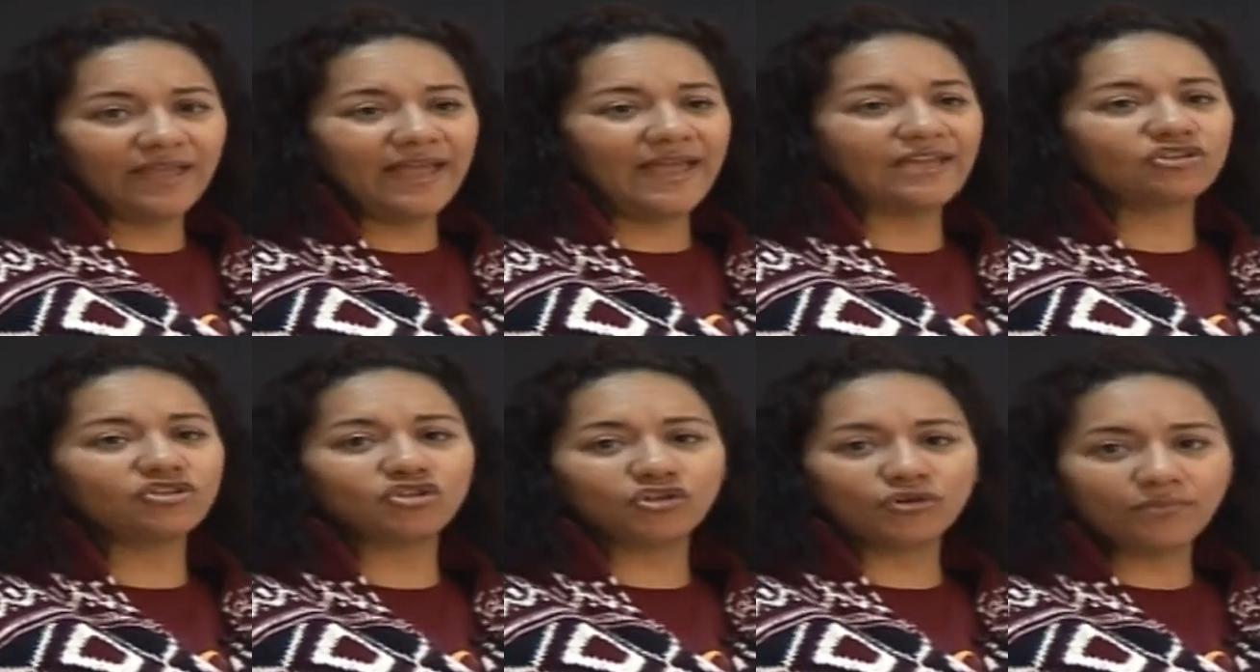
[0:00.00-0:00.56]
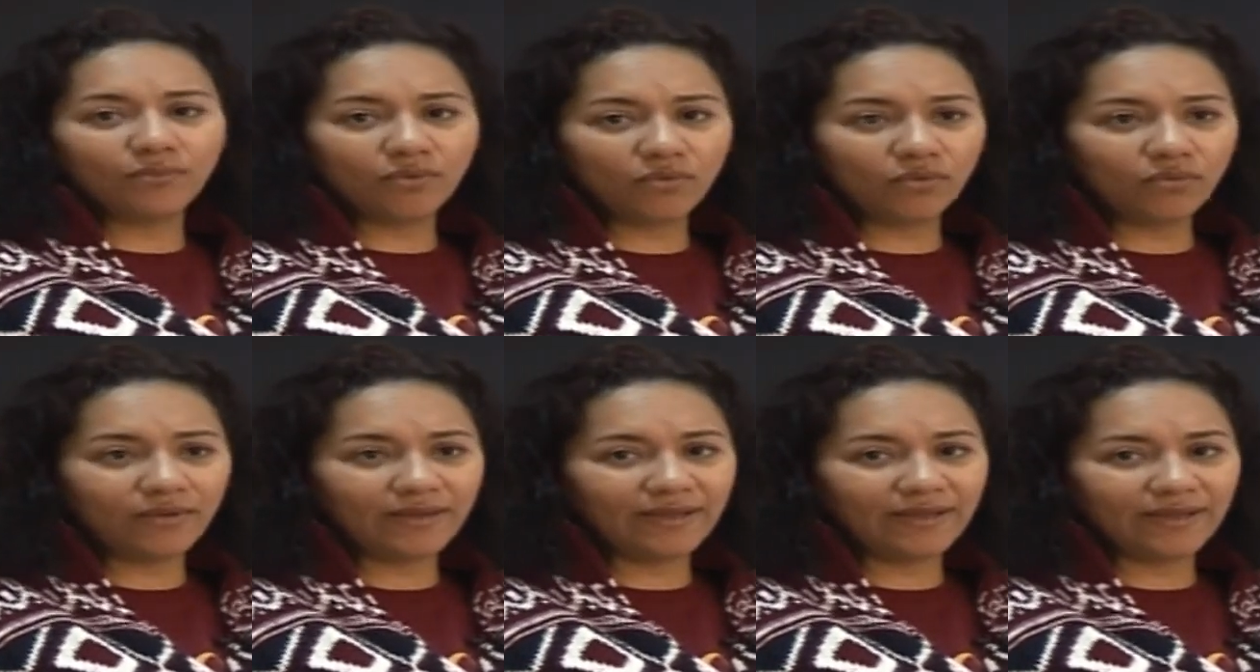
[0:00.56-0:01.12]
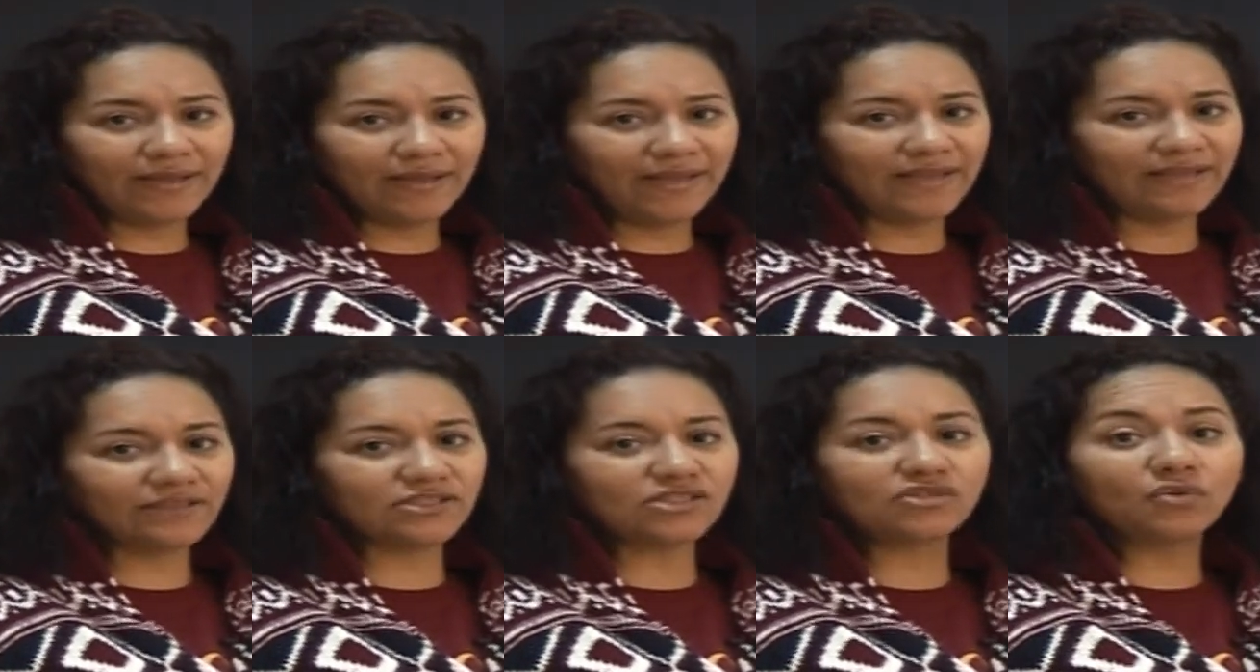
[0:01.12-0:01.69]
and jerboa
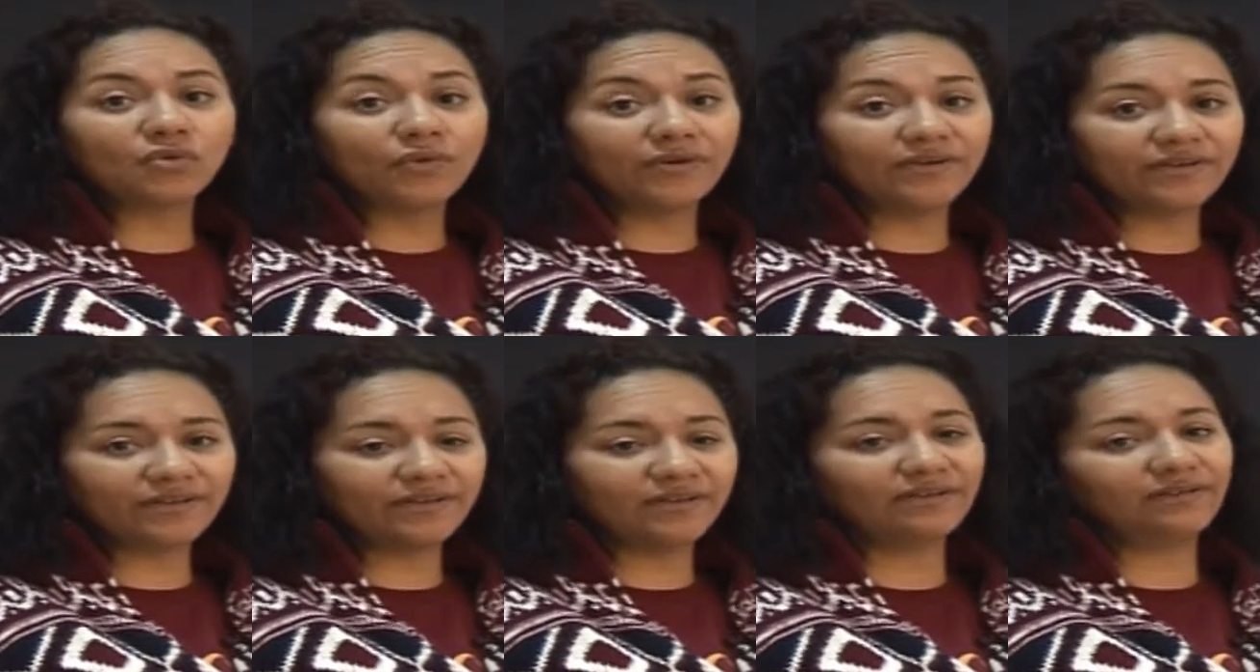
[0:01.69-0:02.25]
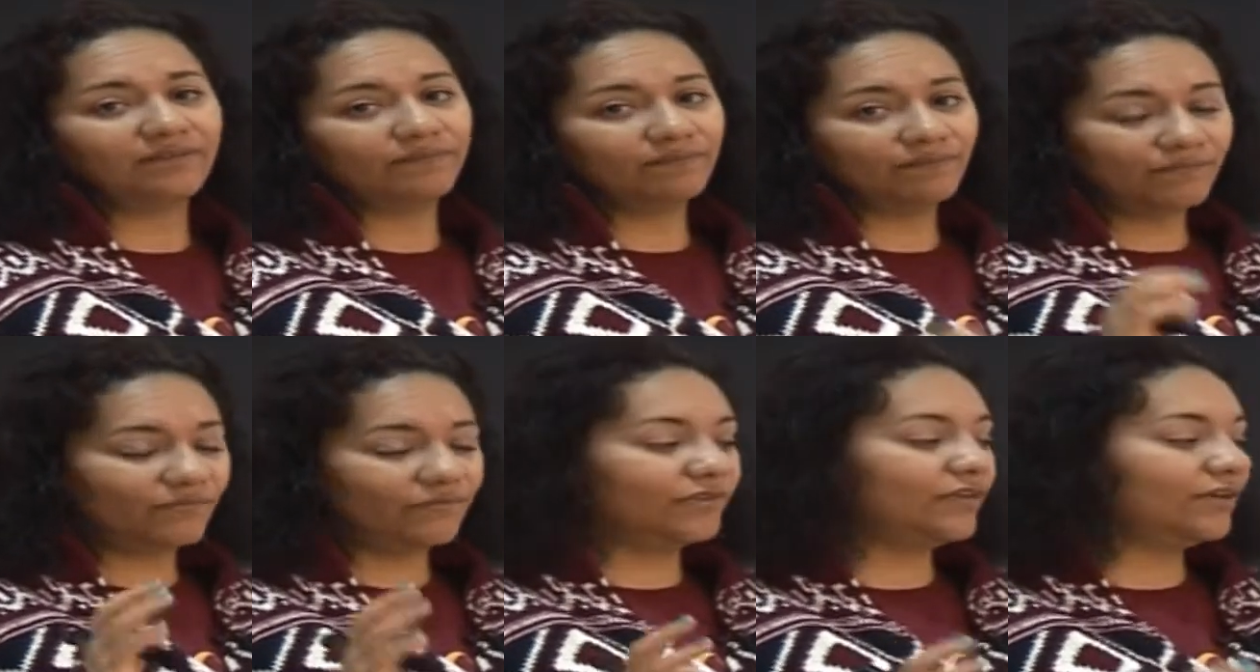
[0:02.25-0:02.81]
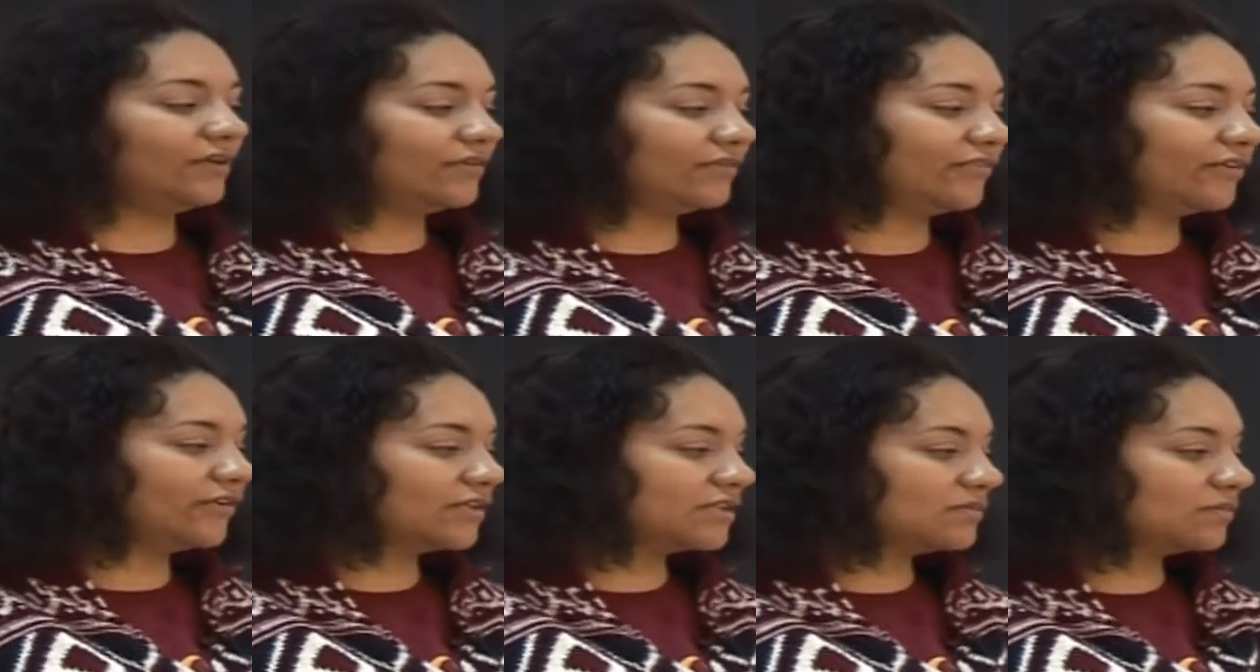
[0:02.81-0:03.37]
and squirrel, they are
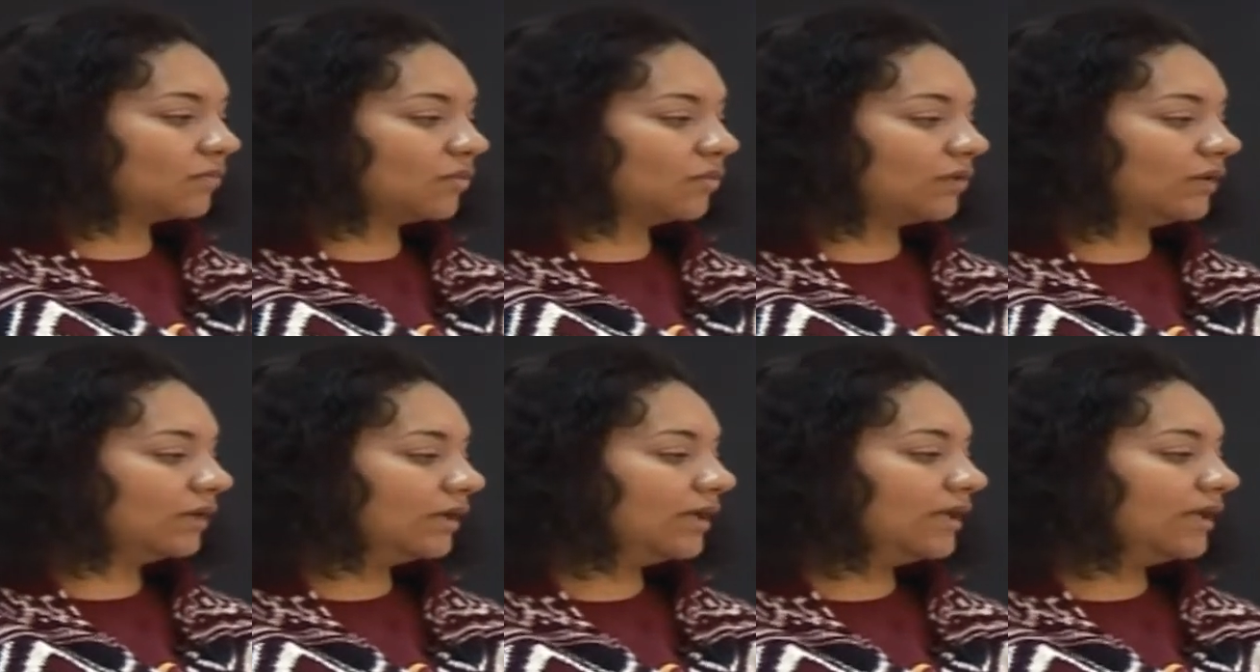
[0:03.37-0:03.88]
very small.